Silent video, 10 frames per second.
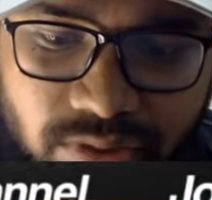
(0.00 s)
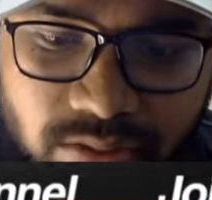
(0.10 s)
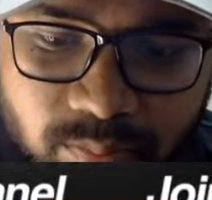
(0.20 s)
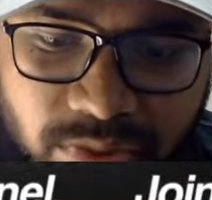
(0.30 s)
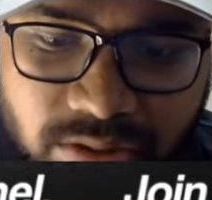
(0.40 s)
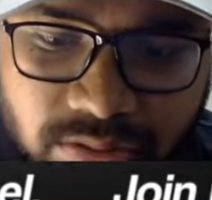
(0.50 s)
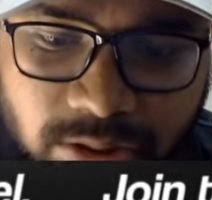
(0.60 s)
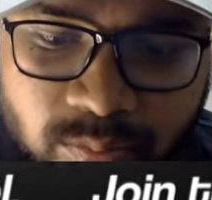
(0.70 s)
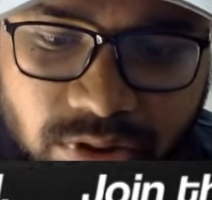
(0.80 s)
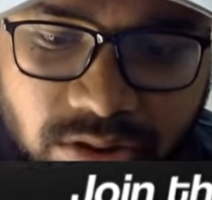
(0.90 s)
can bring
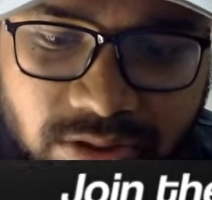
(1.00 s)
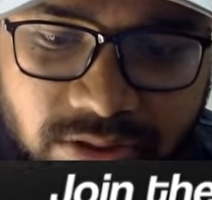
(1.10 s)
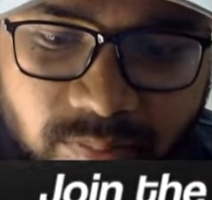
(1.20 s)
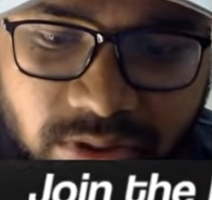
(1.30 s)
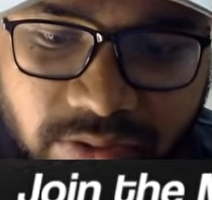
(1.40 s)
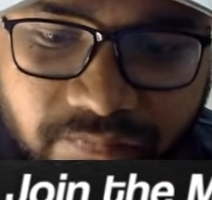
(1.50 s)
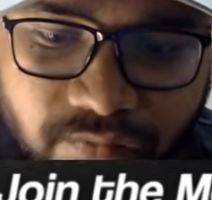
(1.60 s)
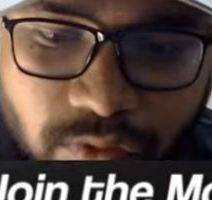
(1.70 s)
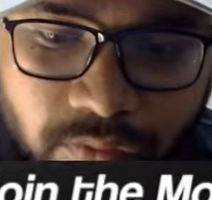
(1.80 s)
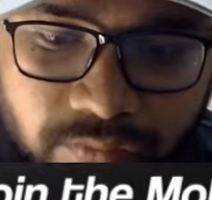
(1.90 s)
them a little bit
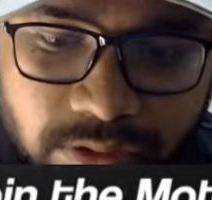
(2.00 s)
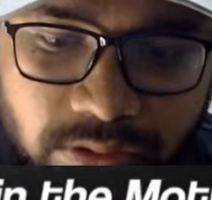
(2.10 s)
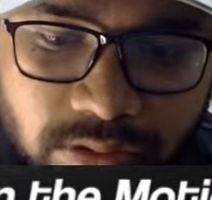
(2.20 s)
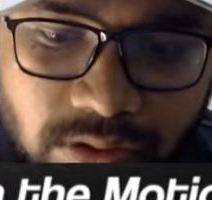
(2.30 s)
forward.